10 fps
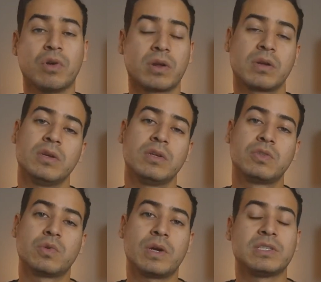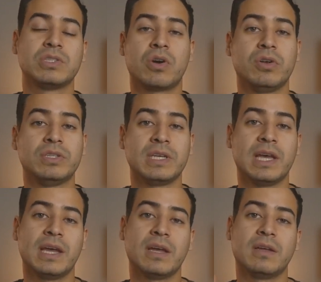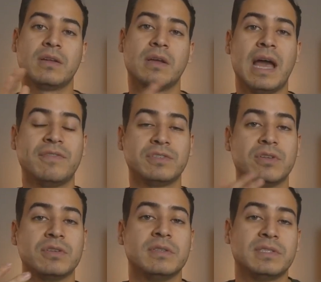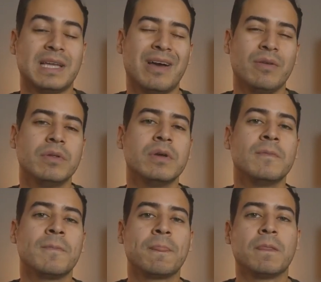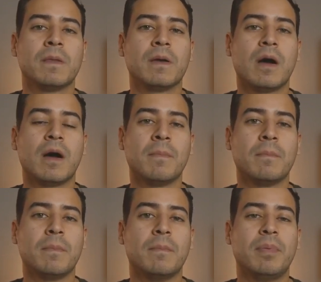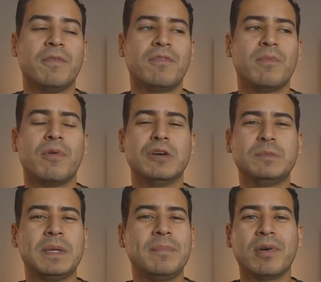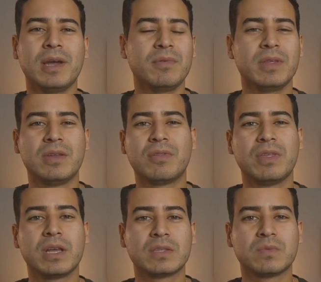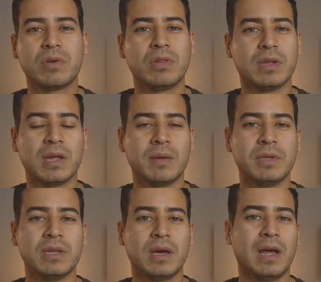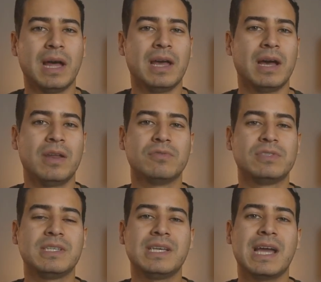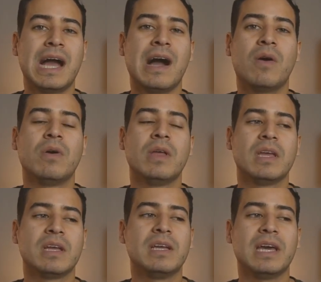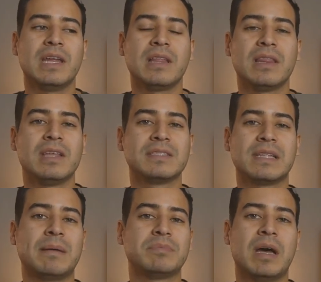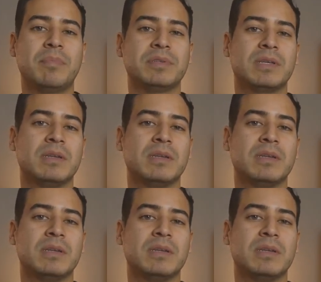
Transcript: work twice as hard to get half as good as the sound. But for most people, I really don't think it's worth it. I mean, I don't see how getting this laptop is